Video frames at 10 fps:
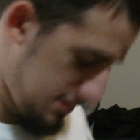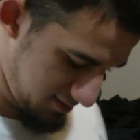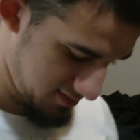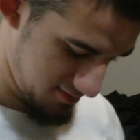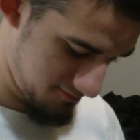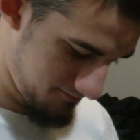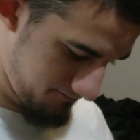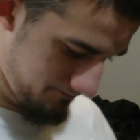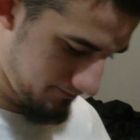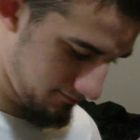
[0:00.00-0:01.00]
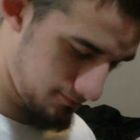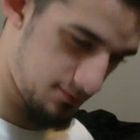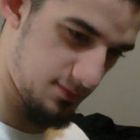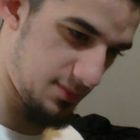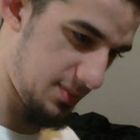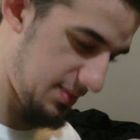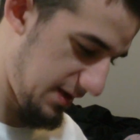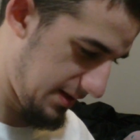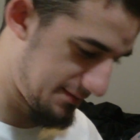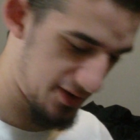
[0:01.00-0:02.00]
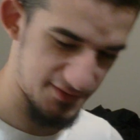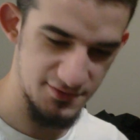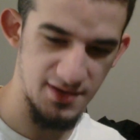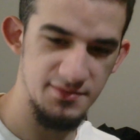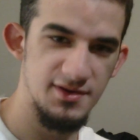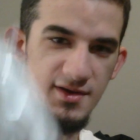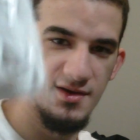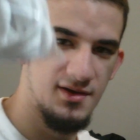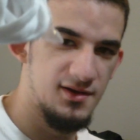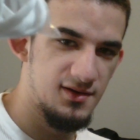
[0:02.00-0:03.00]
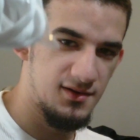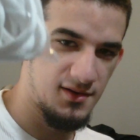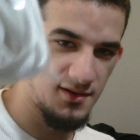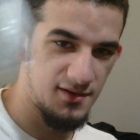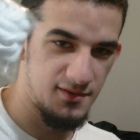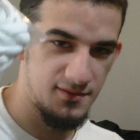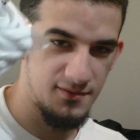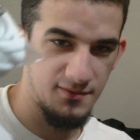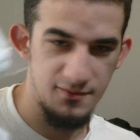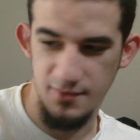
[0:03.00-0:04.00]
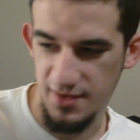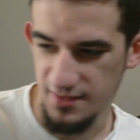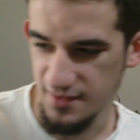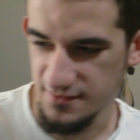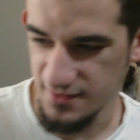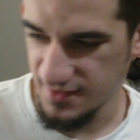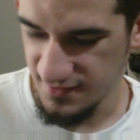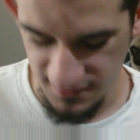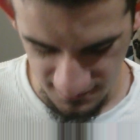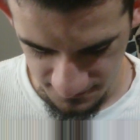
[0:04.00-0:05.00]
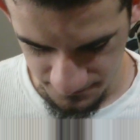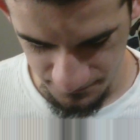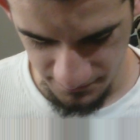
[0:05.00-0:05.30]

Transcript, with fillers: Uh, and the box dropped. Uh, white extra laces,